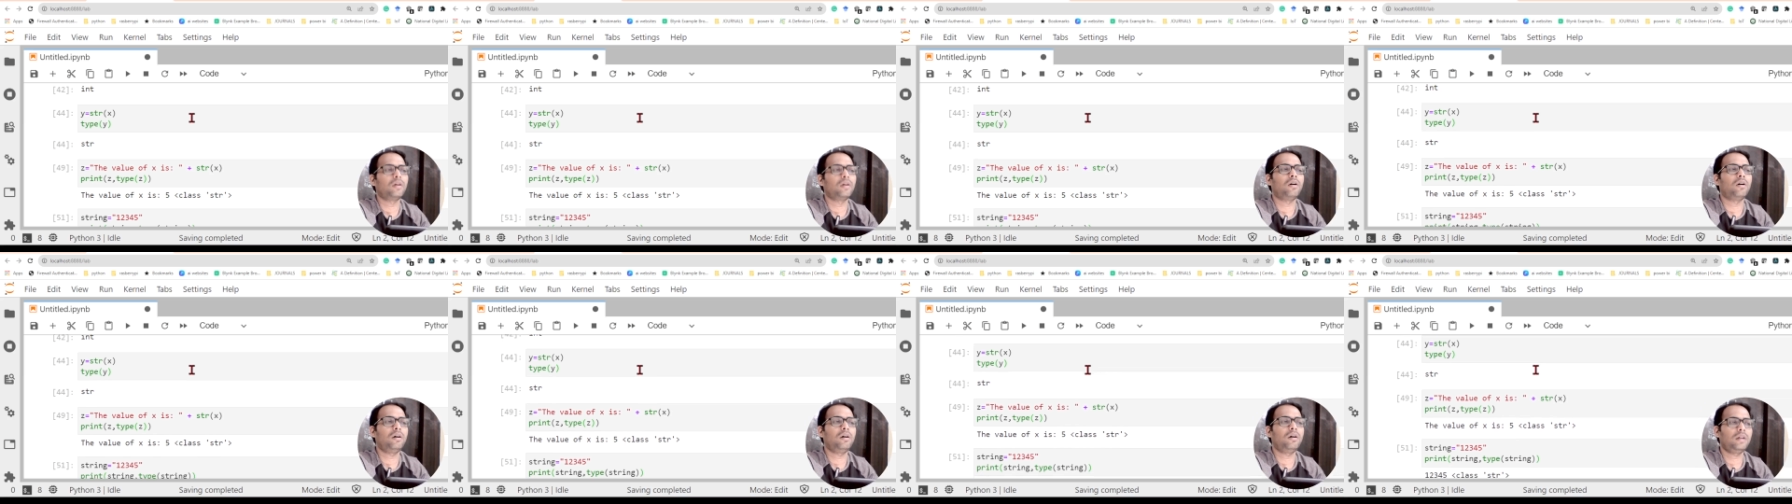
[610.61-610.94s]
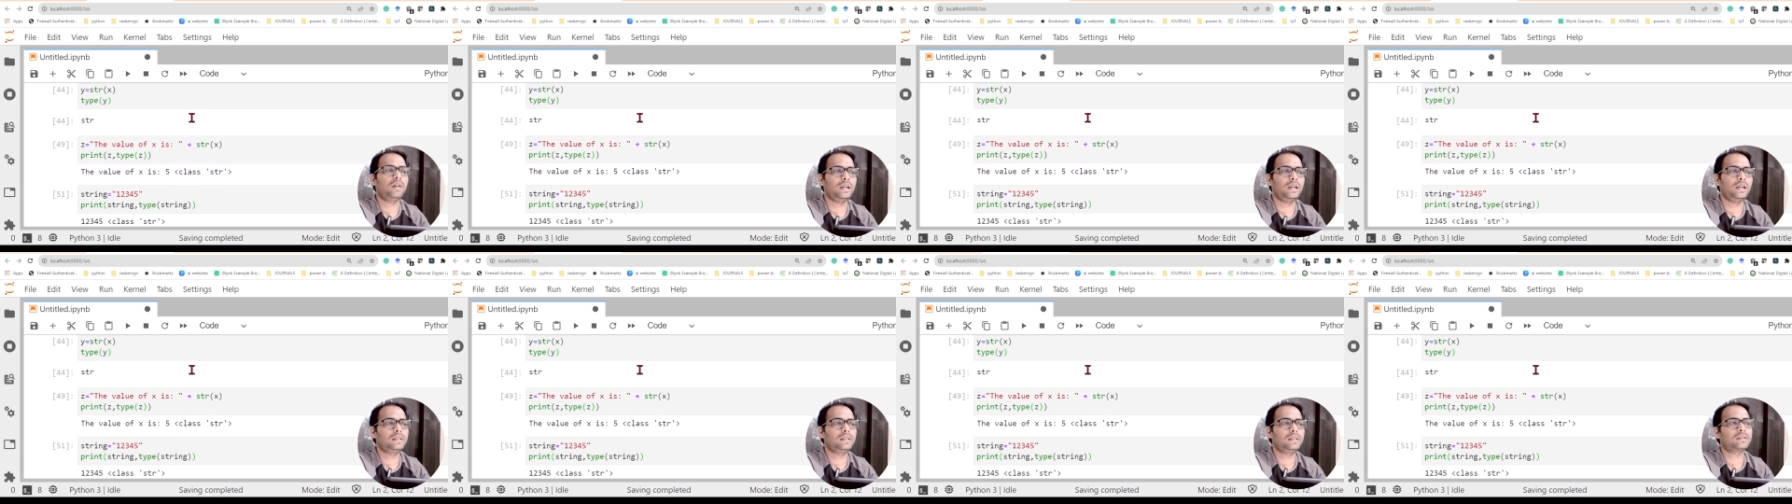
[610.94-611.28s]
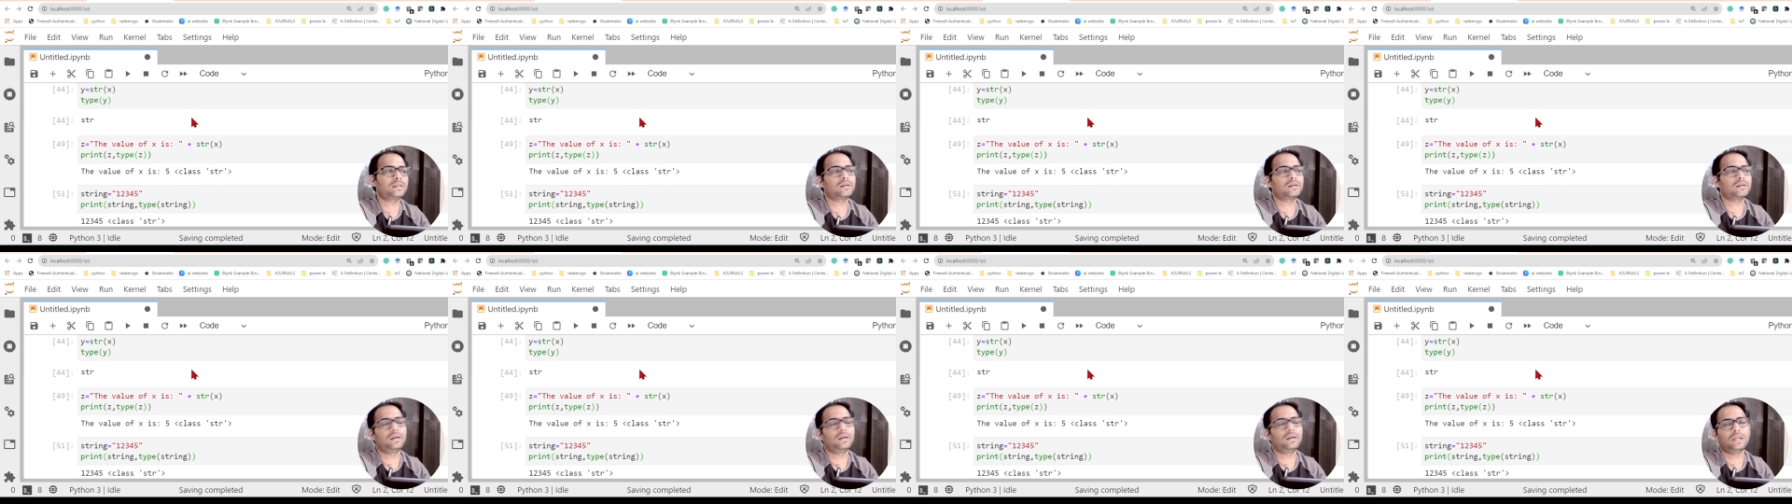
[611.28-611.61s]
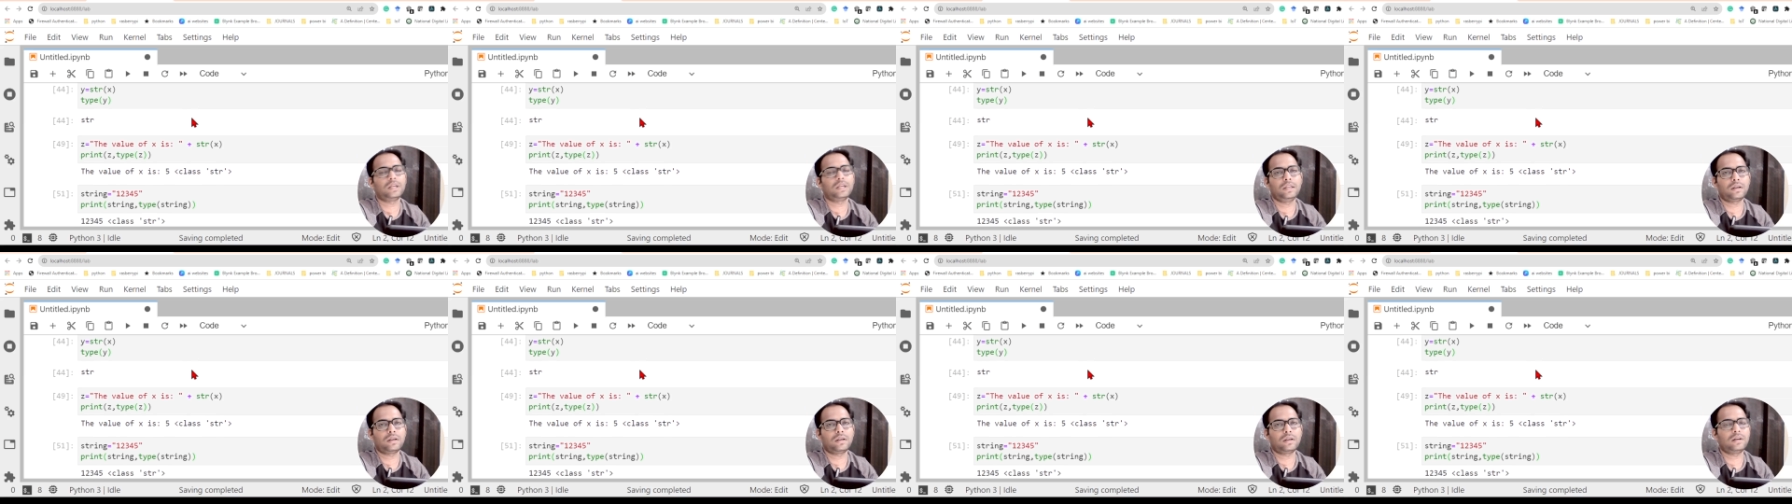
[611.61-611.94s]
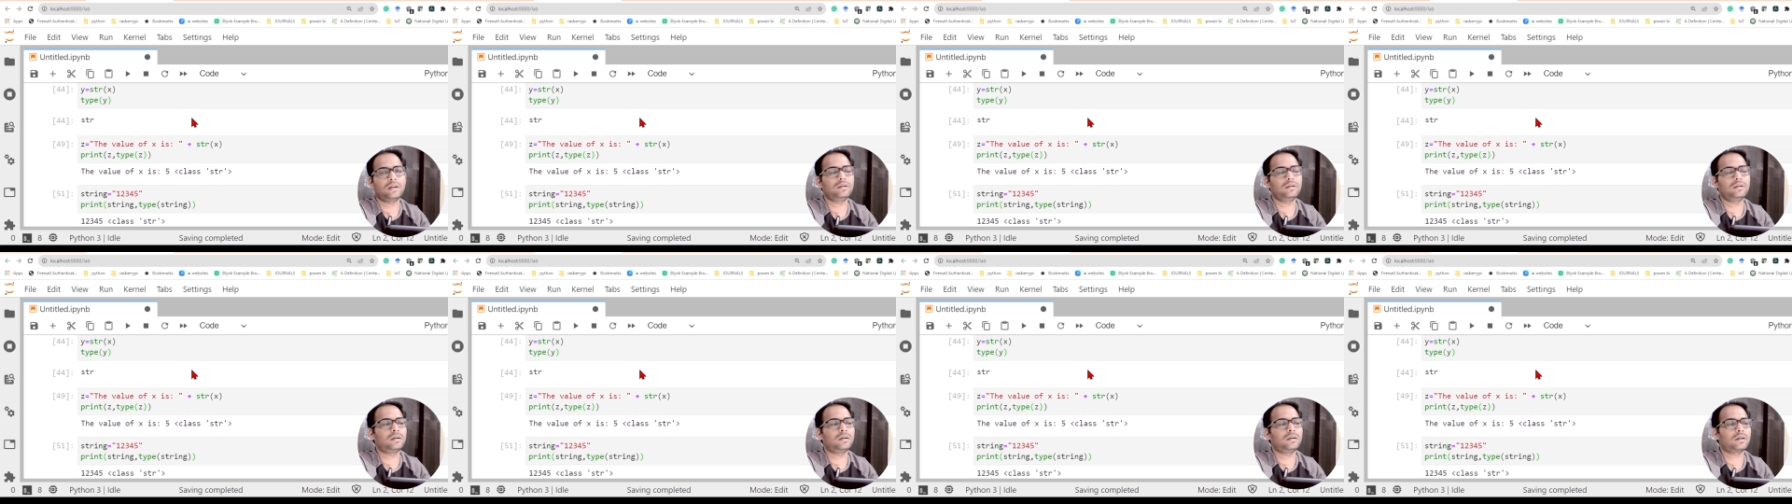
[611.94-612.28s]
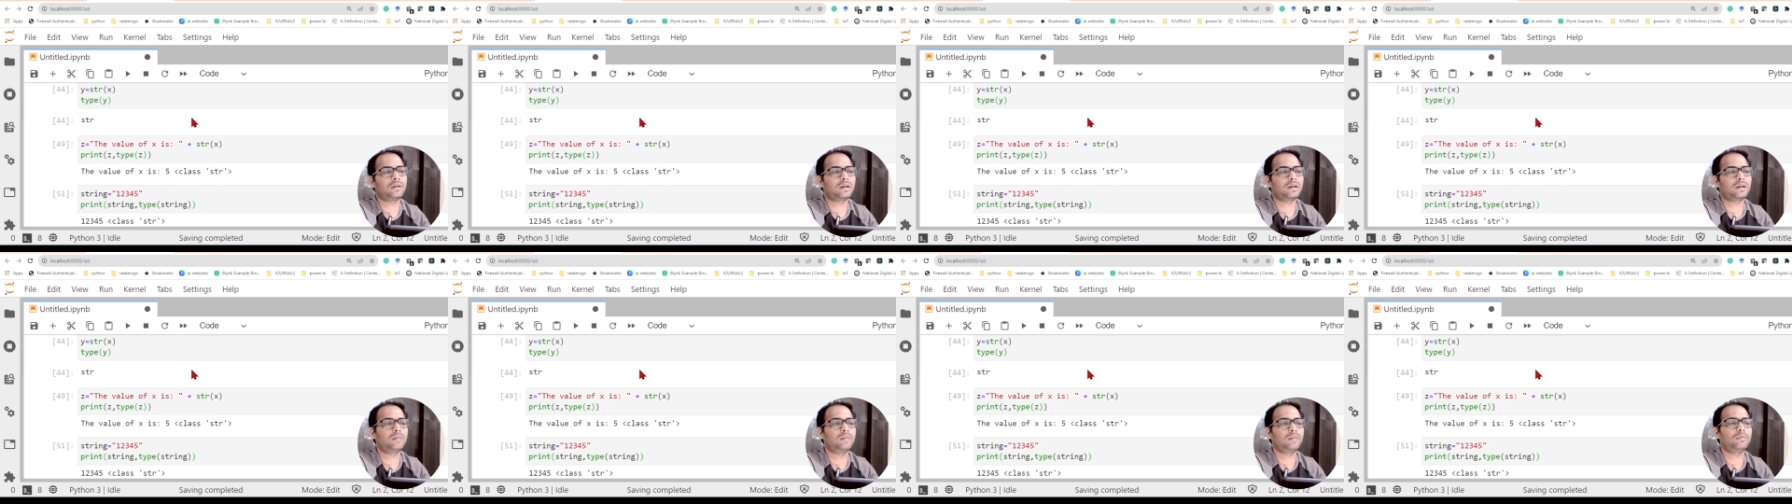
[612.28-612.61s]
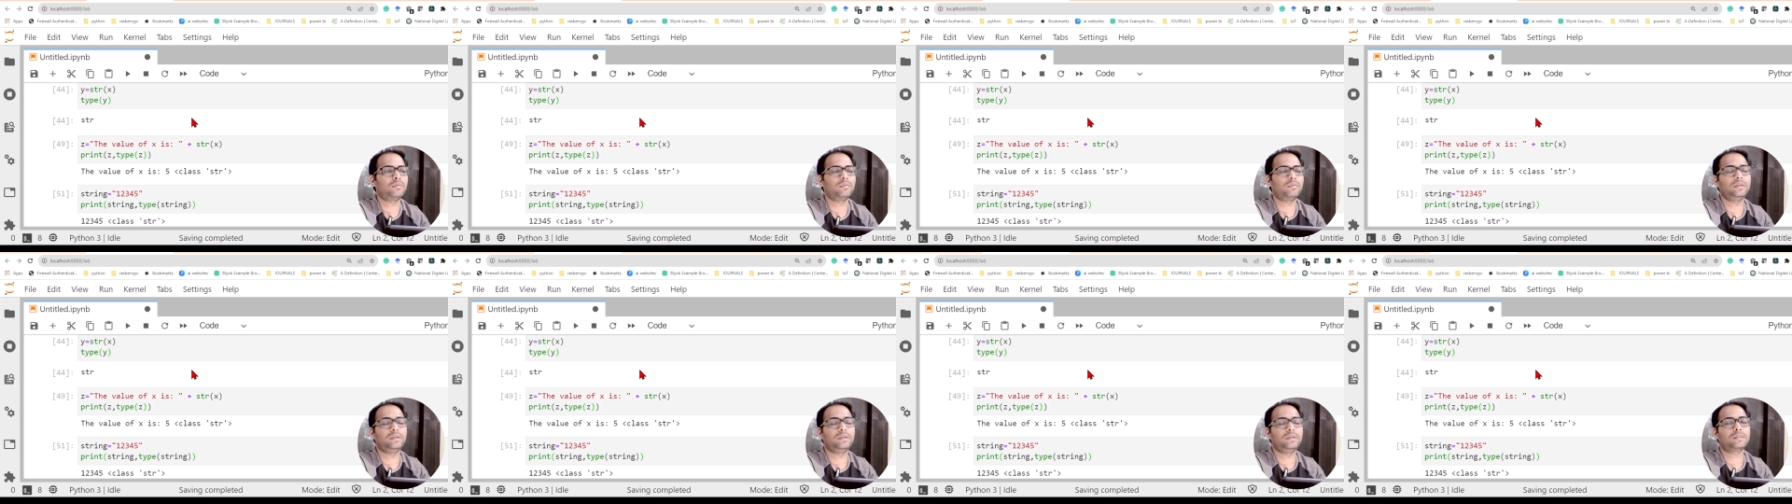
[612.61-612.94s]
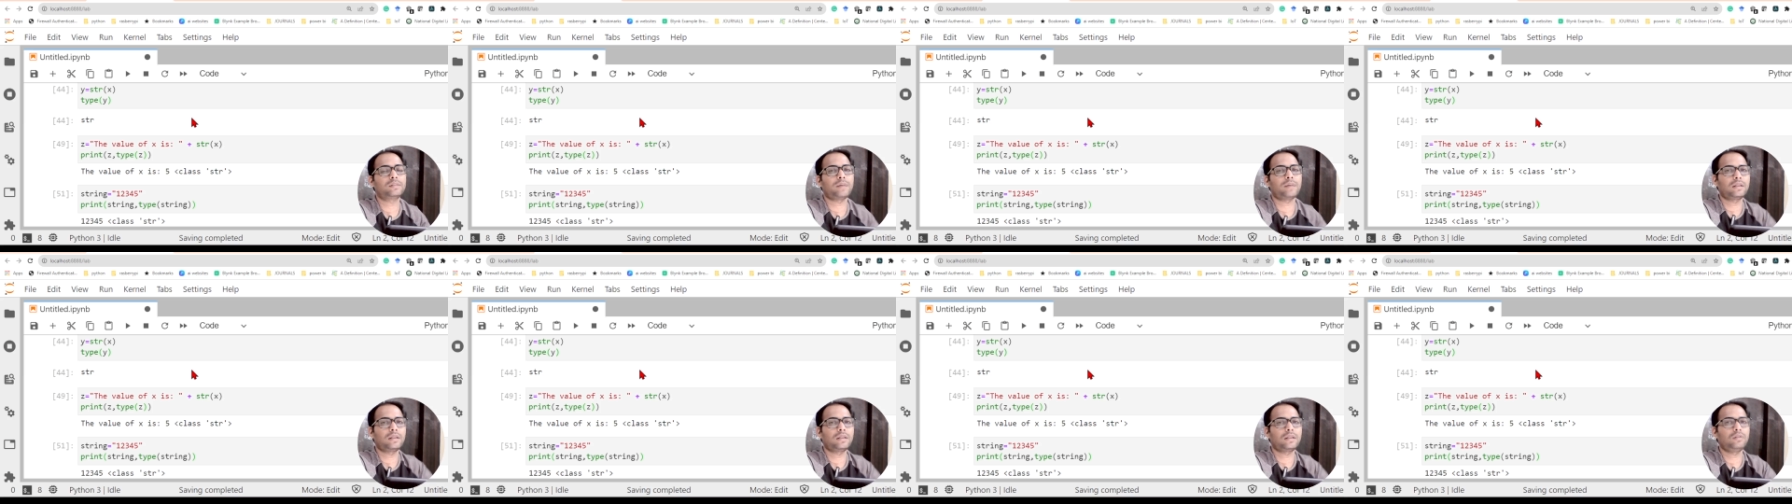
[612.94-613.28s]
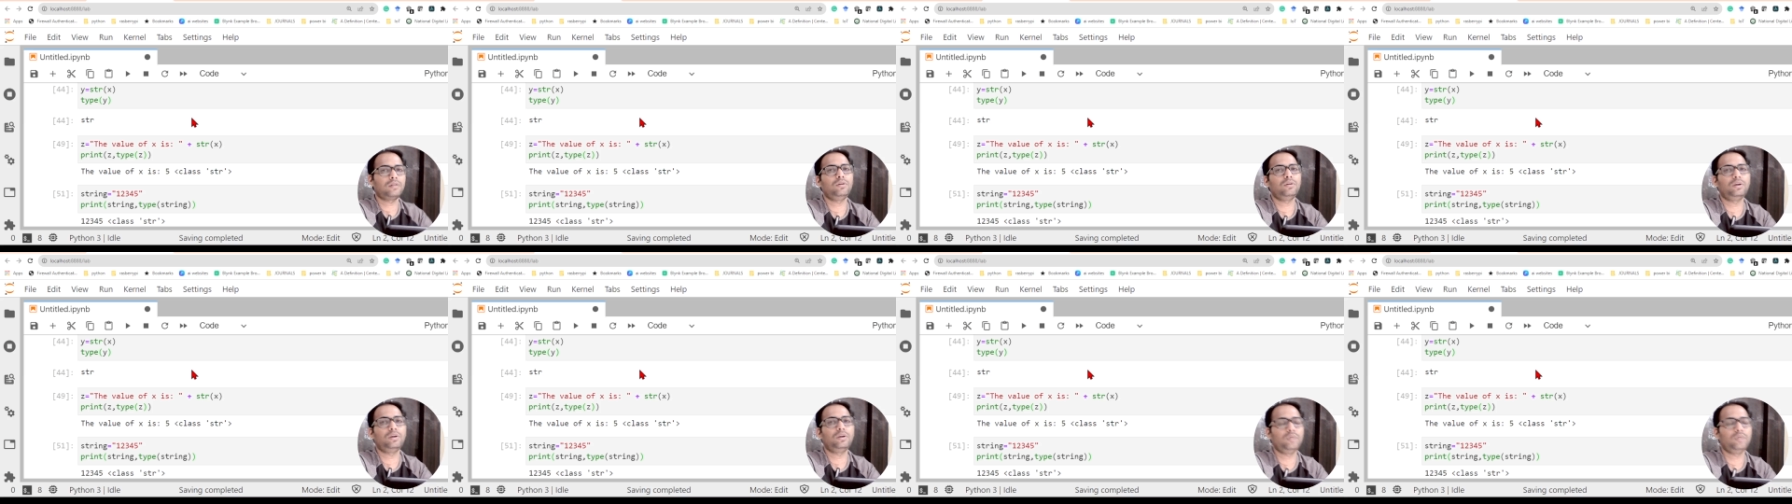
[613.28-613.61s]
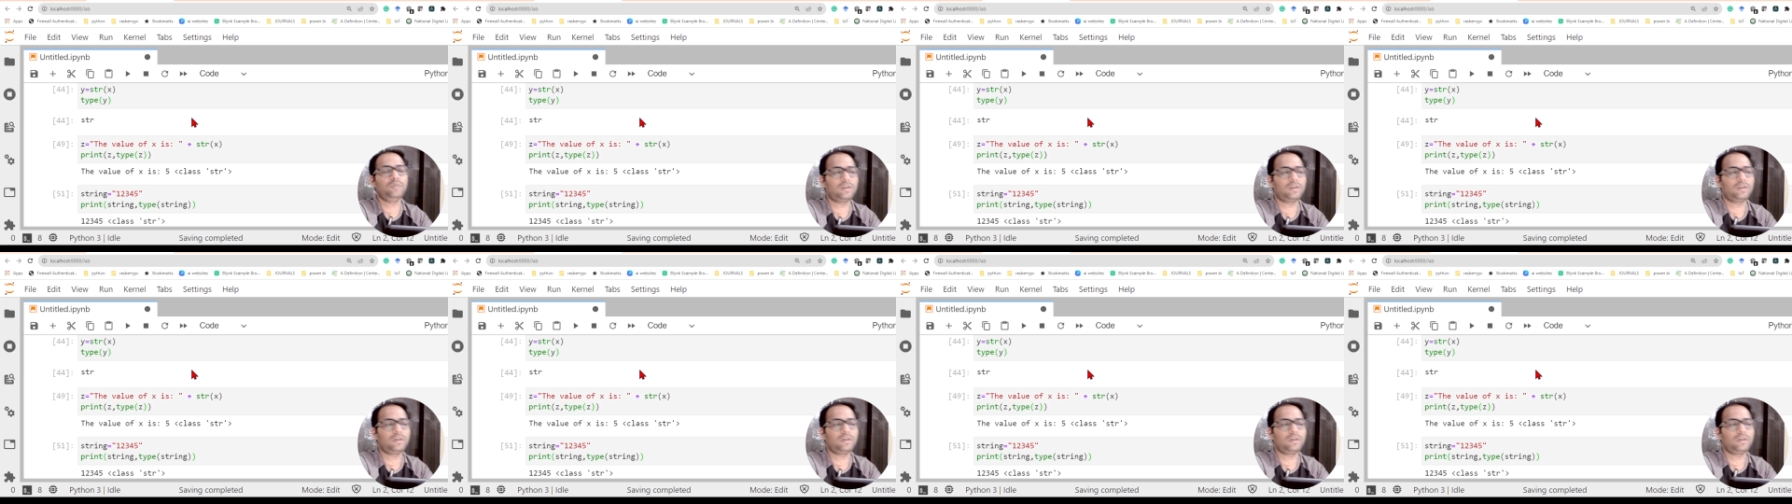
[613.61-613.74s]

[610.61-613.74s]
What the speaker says: or else you can means Python will do